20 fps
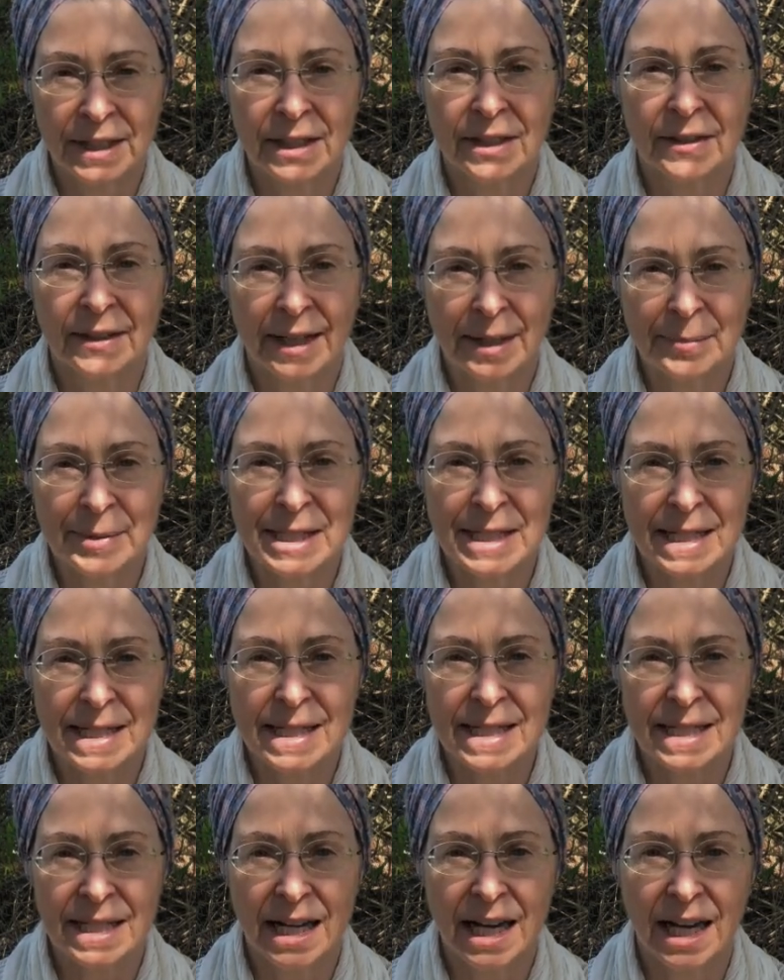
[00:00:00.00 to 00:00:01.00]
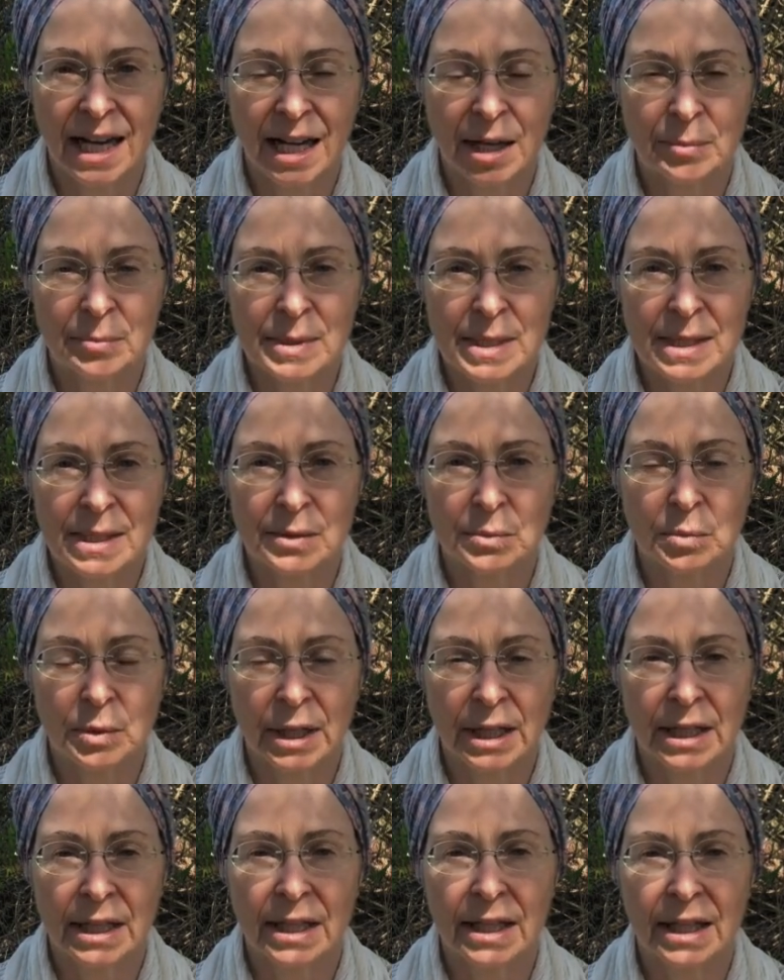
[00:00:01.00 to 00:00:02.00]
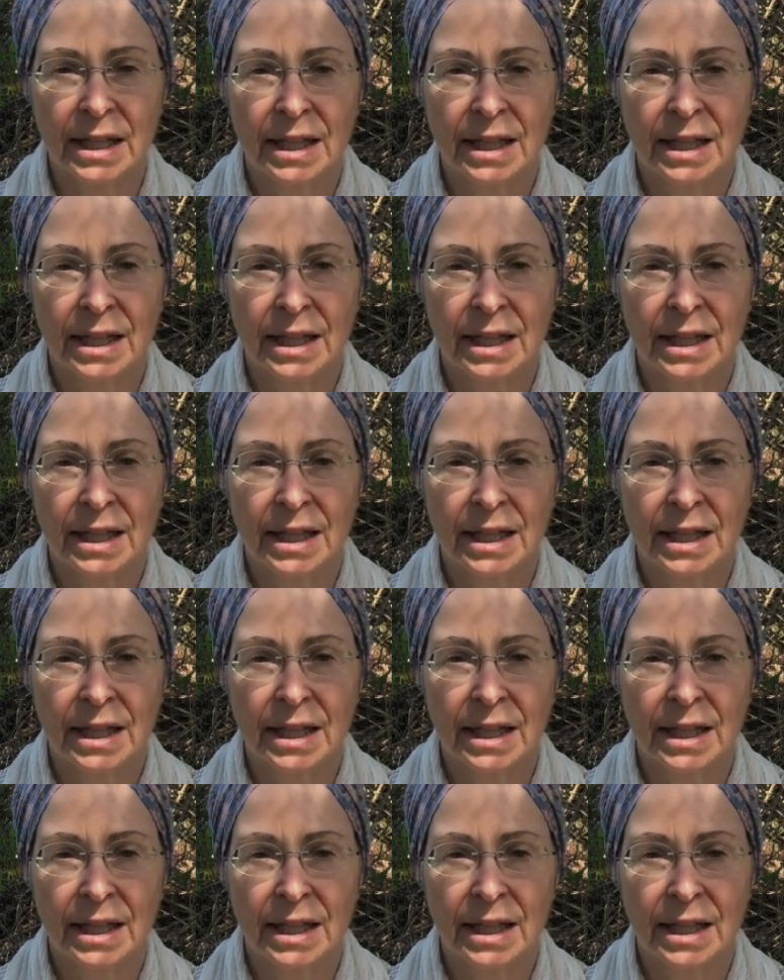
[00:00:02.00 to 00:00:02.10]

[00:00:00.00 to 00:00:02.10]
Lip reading: calamitous times with